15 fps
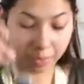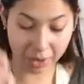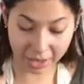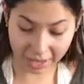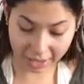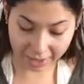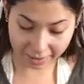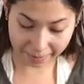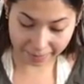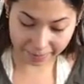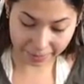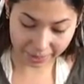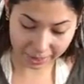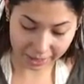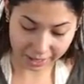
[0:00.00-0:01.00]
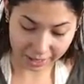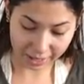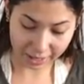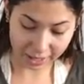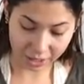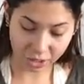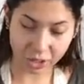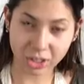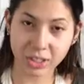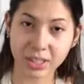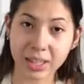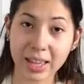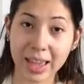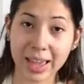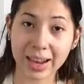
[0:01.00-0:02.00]
But just
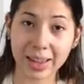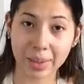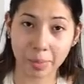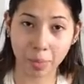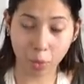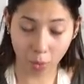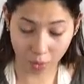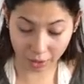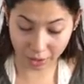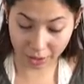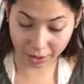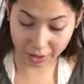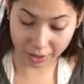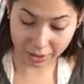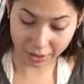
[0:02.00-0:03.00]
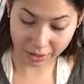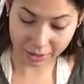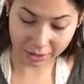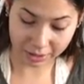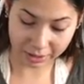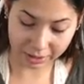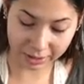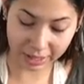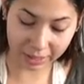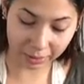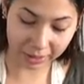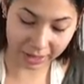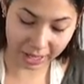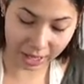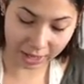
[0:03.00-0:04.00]
to get it more
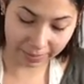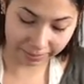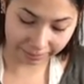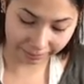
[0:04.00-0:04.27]
liquidy,